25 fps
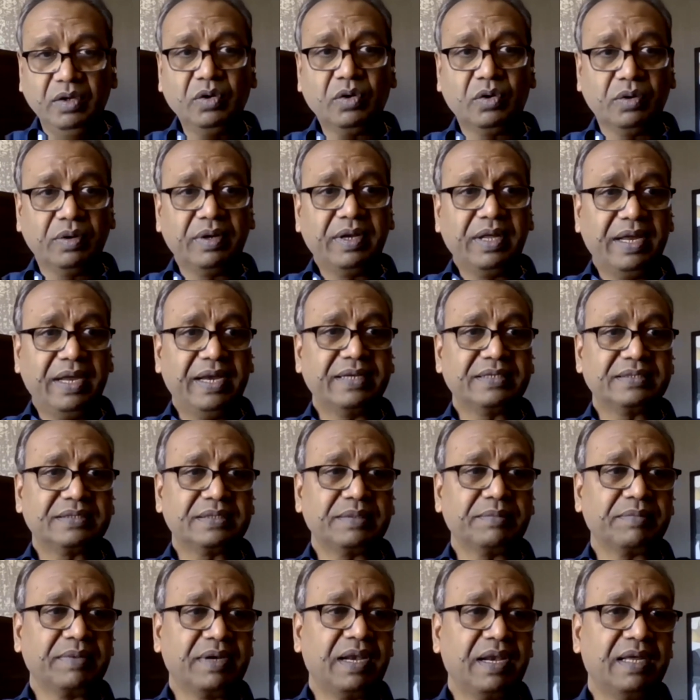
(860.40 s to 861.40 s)
you could hit
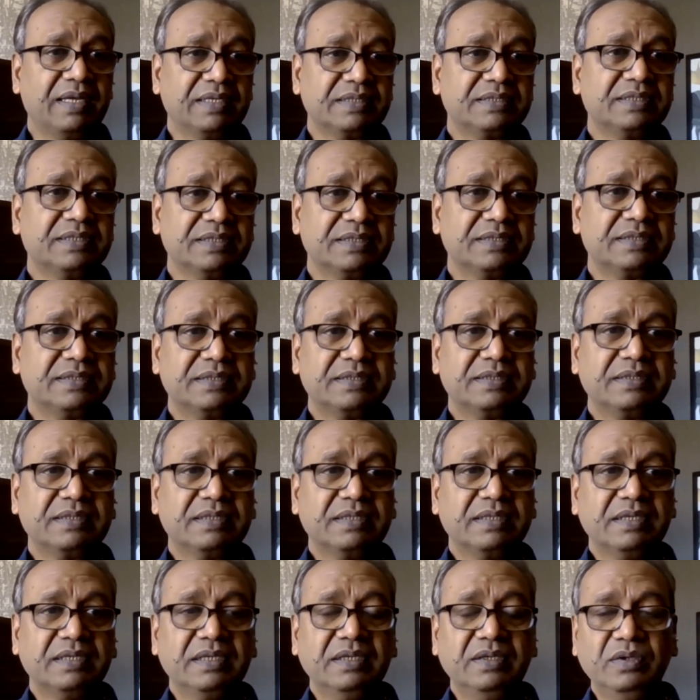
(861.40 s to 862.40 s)
some glasses,
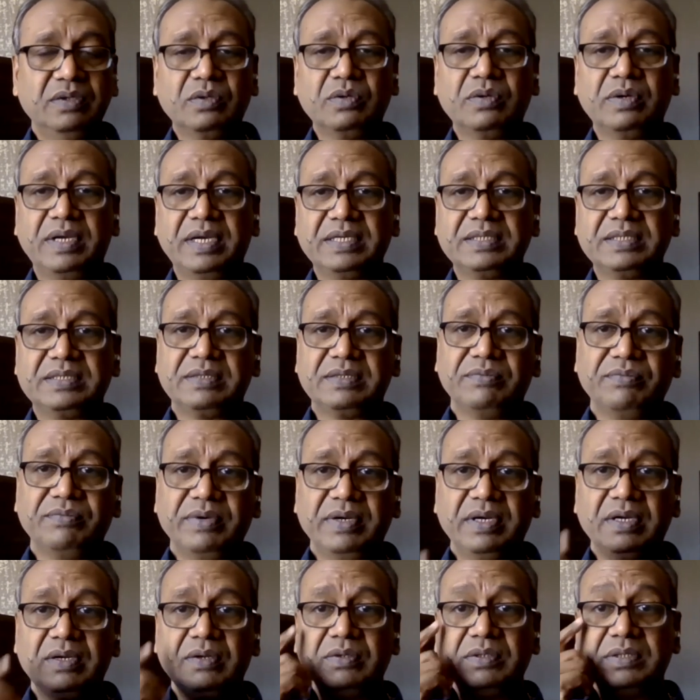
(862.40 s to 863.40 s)
you could hit some
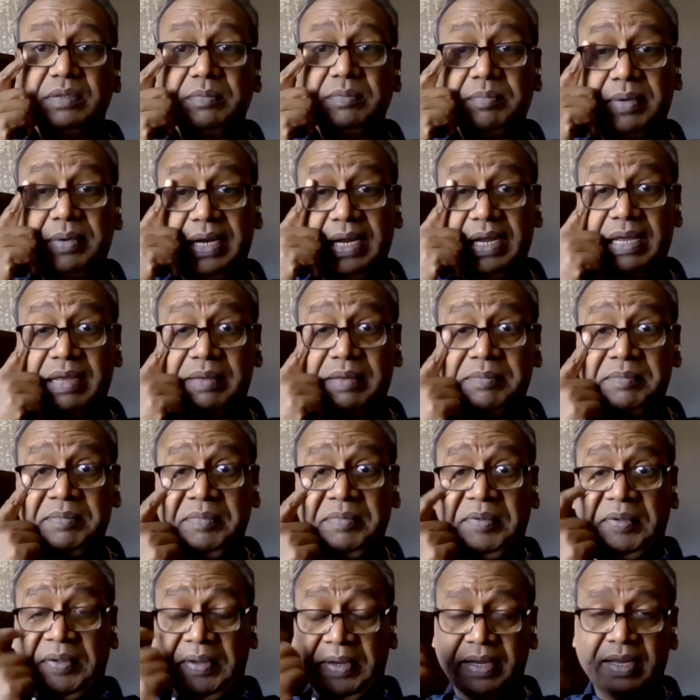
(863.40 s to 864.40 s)
windows and break them.